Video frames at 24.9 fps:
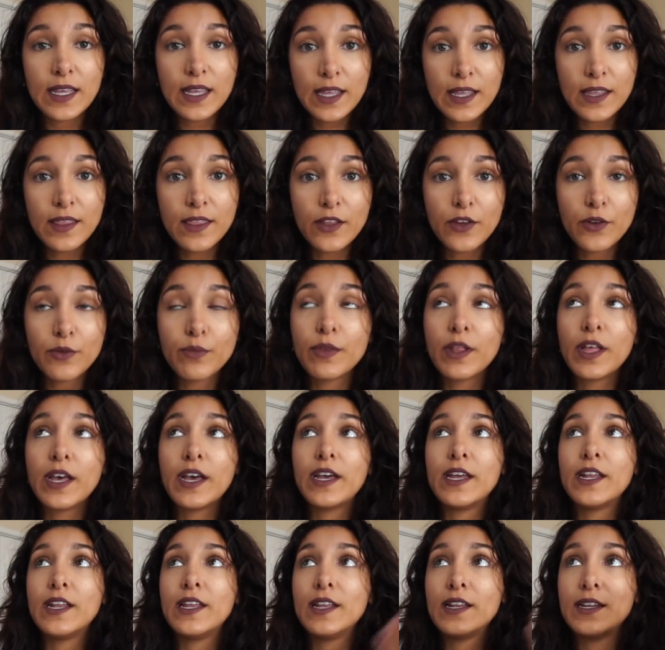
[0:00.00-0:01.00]
in their
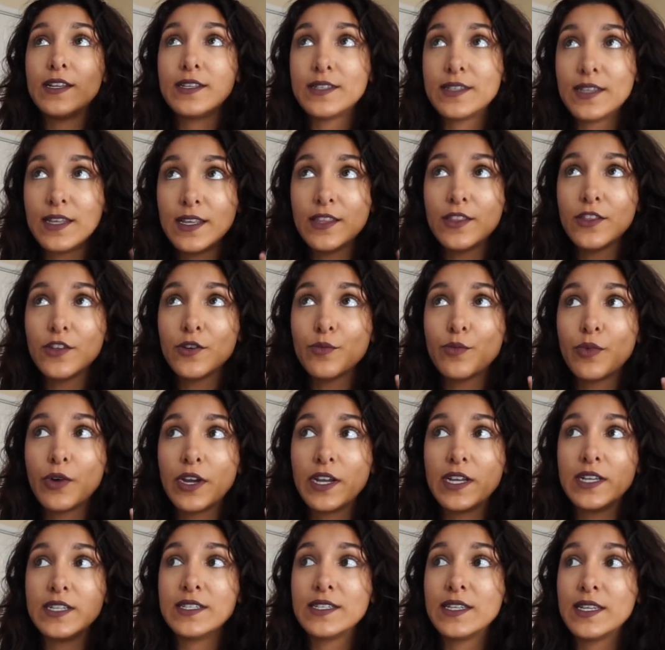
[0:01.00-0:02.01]
blood, it is in their
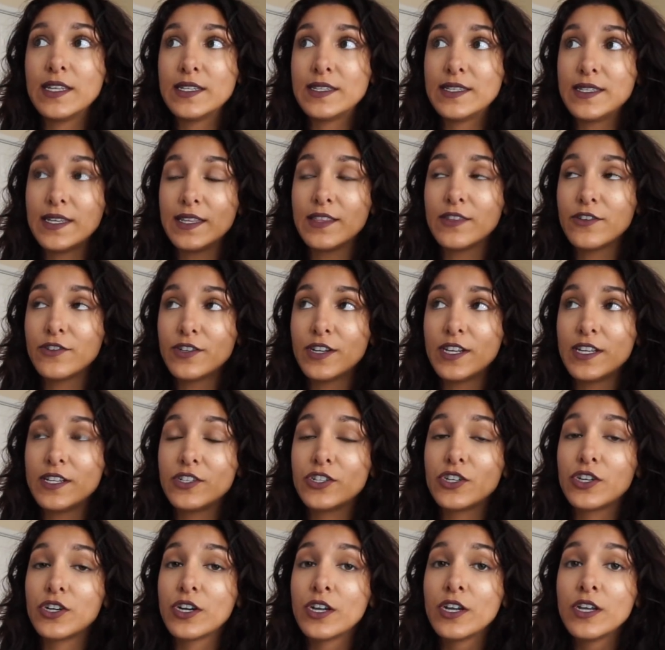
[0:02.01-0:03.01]
brain, it's in their
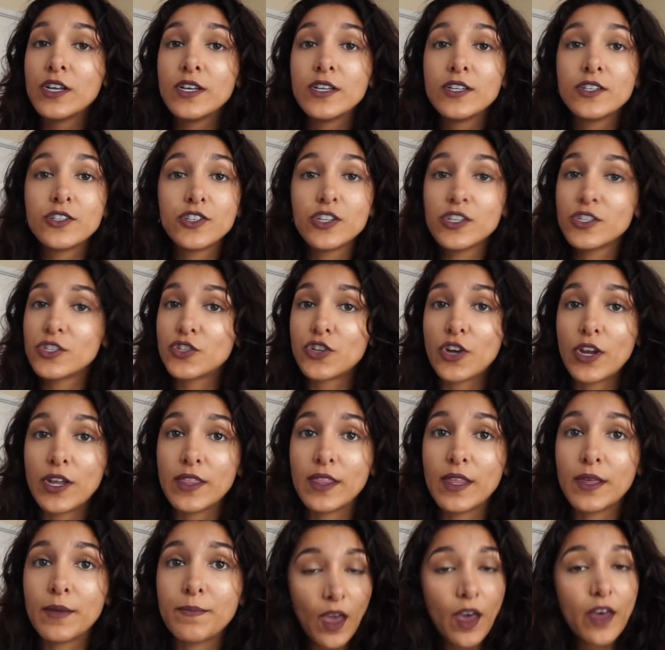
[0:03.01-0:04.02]
nature. Just train
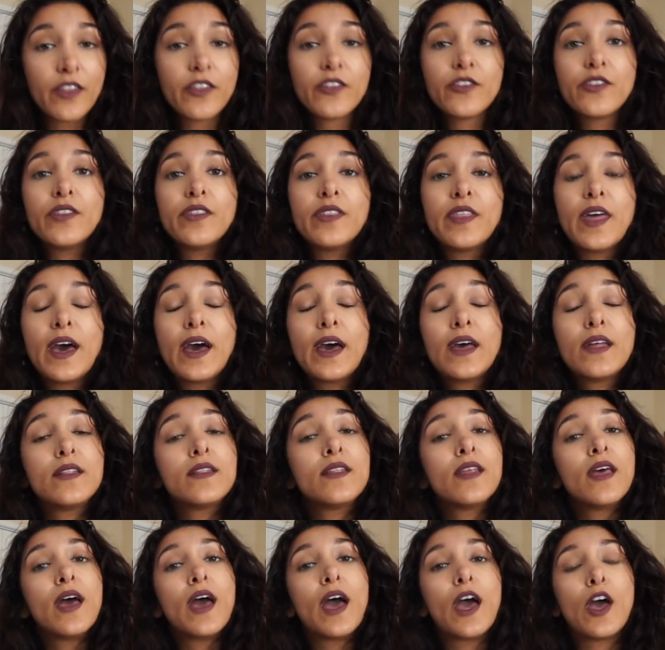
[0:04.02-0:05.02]
them. Other than that,
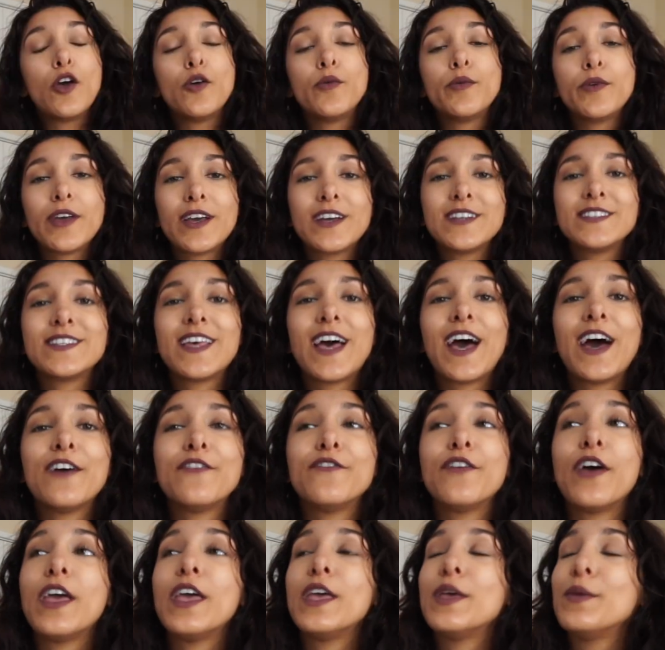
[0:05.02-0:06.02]
I hope you guys
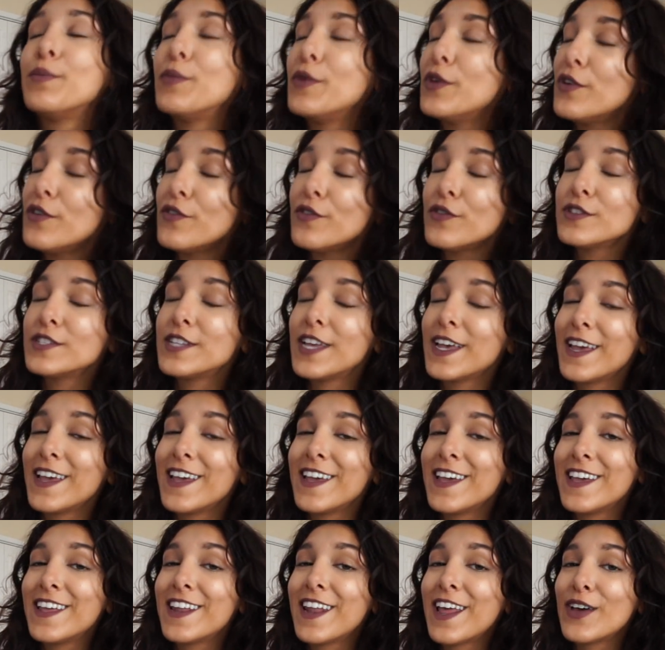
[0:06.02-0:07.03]
have a beautiful
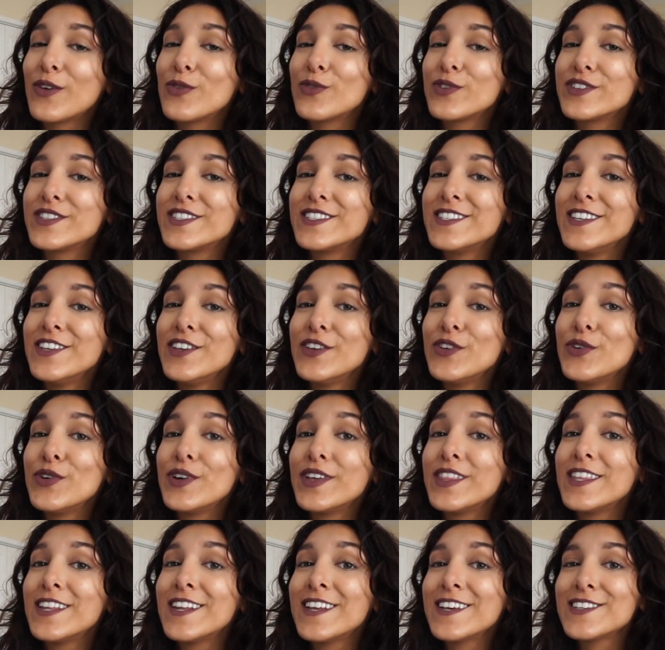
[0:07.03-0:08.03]
day, and I will see you
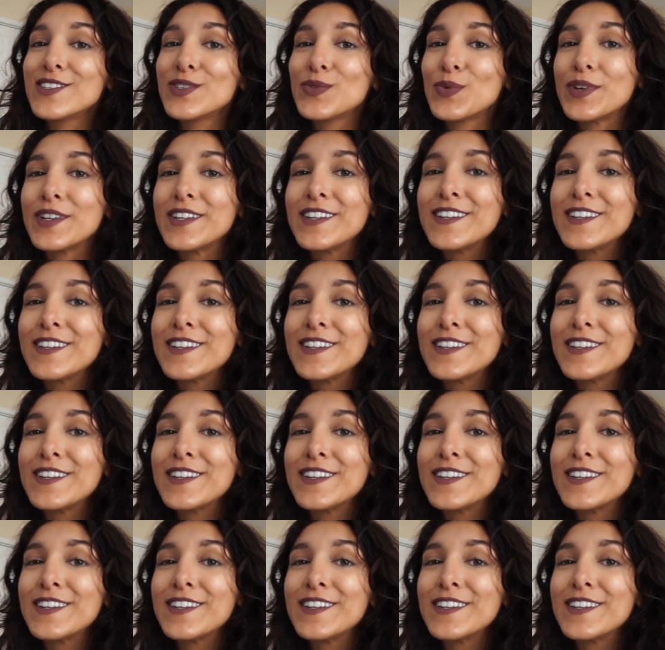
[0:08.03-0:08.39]
in the next one.